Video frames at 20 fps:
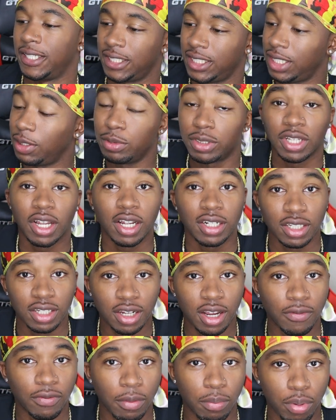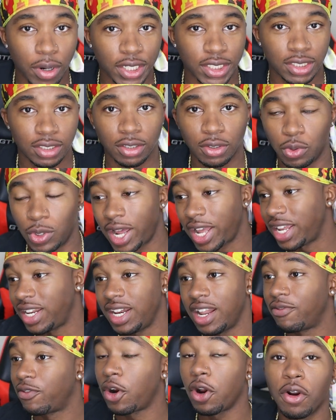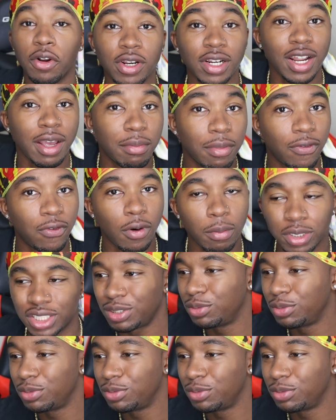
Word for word: She was an undercover prostitute. I ain't never heard of that before,